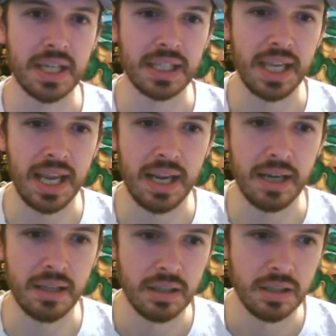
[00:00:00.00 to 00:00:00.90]
in a
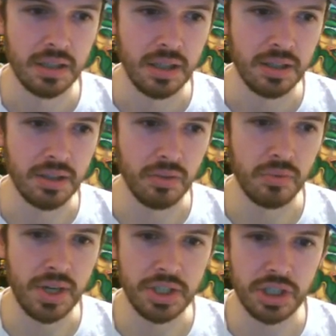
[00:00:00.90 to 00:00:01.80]
can, the
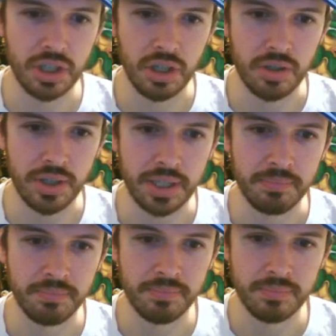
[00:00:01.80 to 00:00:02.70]
rich curry
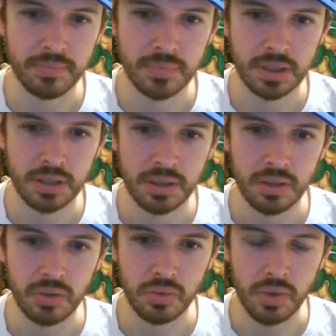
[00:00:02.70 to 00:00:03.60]

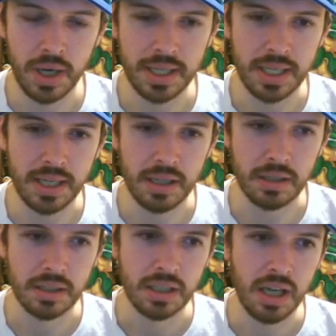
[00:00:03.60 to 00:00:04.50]
right here.
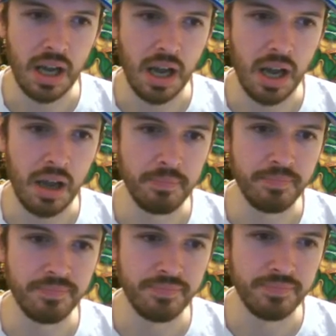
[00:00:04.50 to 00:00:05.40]
Um,
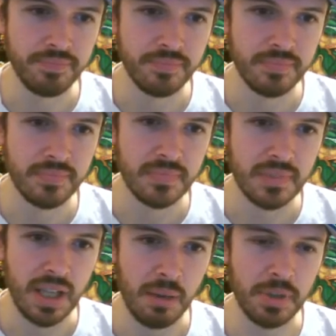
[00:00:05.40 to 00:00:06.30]

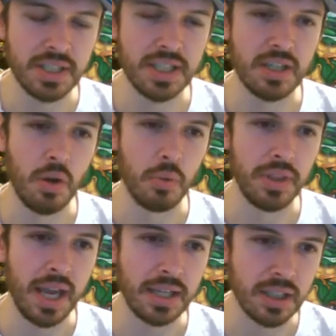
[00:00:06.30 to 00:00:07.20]
I'm gonna say no
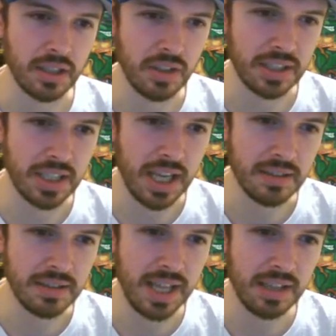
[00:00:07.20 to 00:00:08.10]
thanks. Like look at
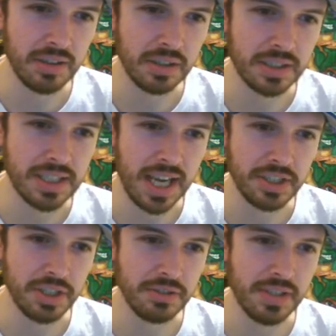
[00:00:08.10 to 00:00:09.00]
that. That looks,
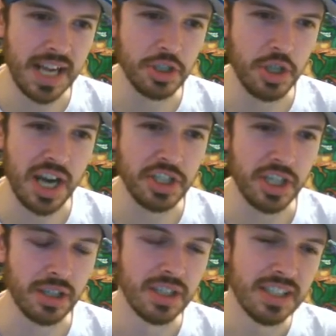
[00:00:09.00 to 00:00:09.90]
actually that's trash
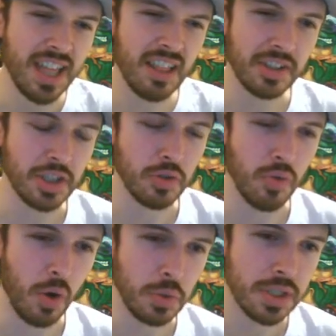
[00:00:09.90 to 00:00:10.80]
here. That looks
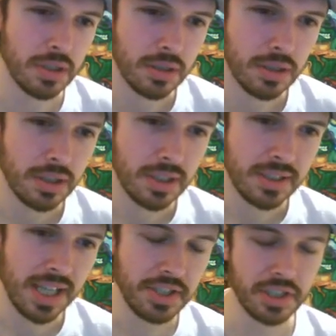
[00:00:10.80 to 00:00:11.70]
gross.
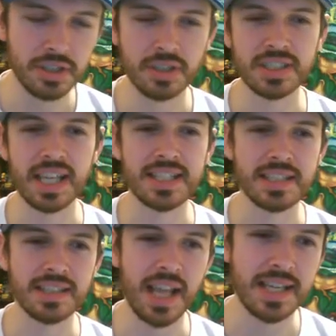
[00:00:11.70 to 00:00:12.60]
That just looks like
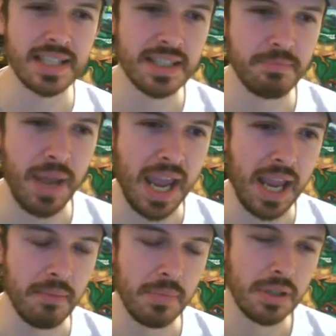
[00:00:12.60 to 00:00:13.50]
sliced
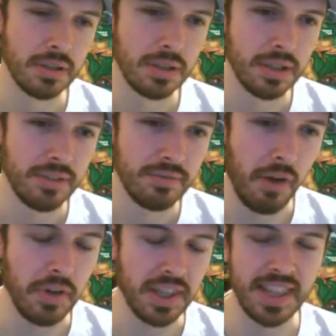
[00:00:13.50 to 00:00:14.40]
spam,
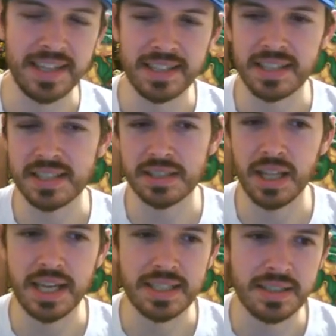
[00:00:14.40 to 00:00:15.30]
very thinly
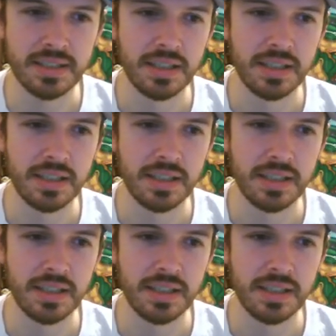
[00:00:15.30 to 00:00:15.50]
sliced